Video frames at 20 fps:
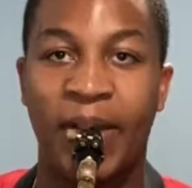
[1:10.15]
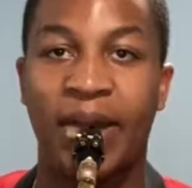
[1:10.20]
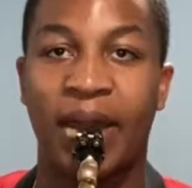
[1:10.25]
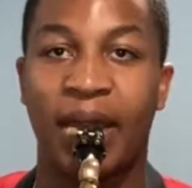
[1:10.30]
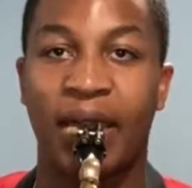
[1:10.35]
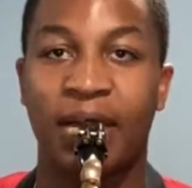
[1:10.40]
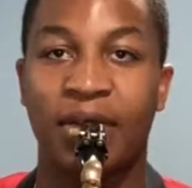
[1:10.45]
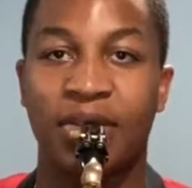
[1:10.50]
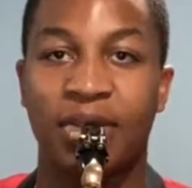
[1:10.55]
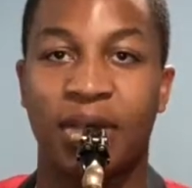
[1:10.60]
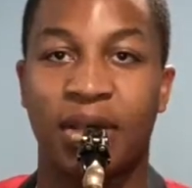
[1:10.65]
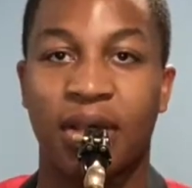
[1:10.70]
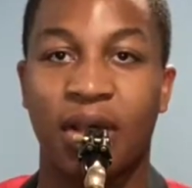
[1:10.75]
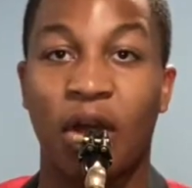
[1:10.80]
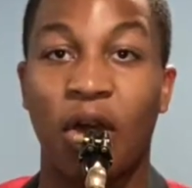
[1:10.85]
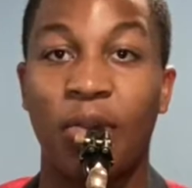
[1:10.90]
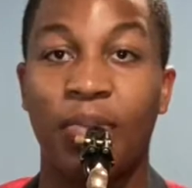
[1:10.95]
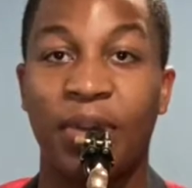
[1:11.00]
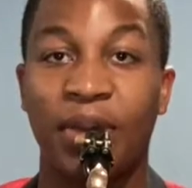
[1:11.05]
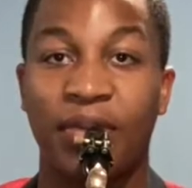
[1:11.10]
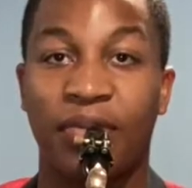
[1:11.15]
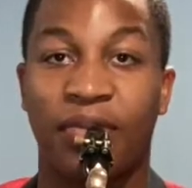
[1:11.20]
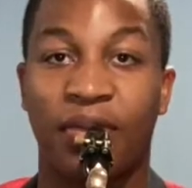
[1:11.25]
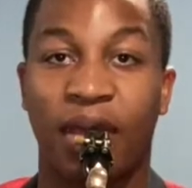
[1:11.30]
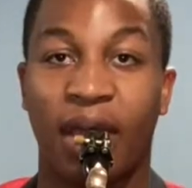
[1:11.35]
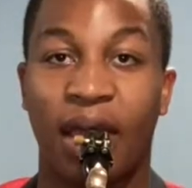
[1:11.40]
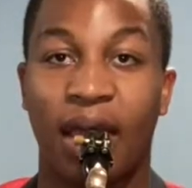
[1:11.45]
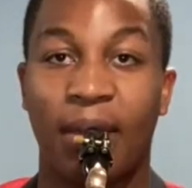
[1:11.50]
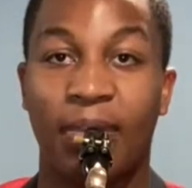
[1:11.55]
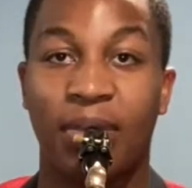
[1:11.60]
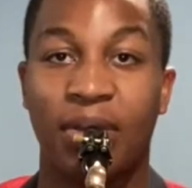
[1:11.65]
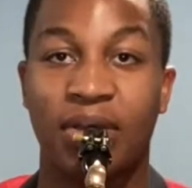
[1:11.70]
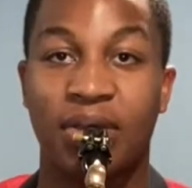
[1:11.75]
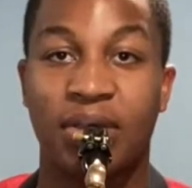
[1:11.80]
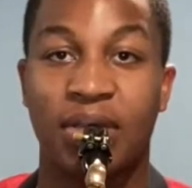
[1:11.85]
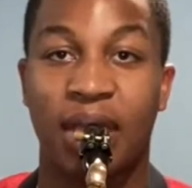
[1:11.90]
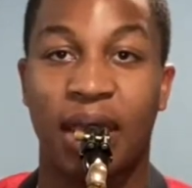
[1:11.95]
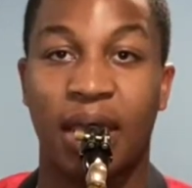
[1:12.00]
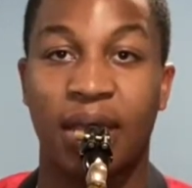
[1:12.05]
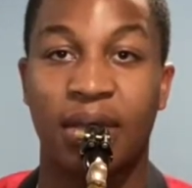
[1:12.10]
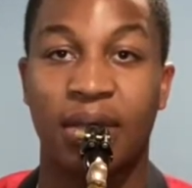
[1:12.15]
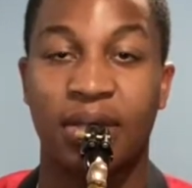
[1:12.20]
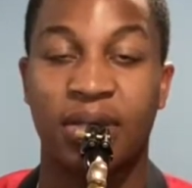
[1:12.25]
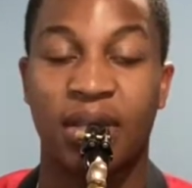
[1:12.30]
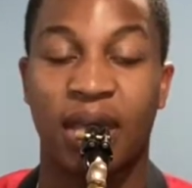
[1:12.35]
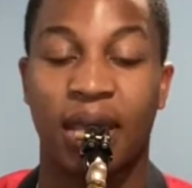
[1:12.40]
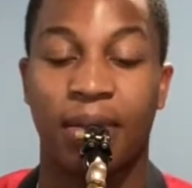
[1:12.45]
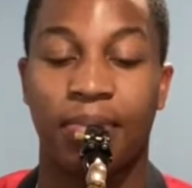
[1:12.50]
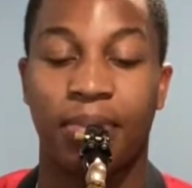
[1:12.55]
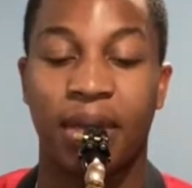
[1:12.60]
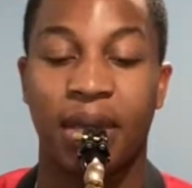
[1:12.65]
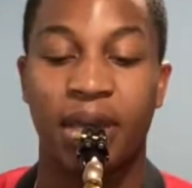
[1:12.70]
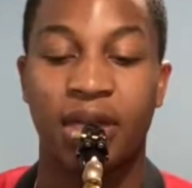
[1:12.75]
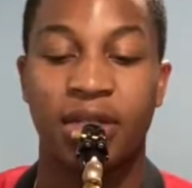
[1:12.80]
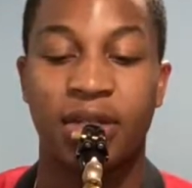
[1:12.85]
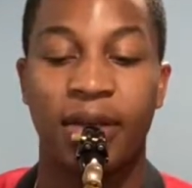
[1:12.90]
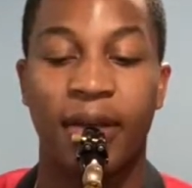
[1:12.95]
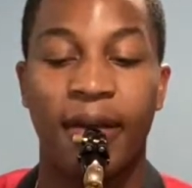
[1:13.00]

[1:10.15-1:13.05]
here's a low B flat but saying the same pitch.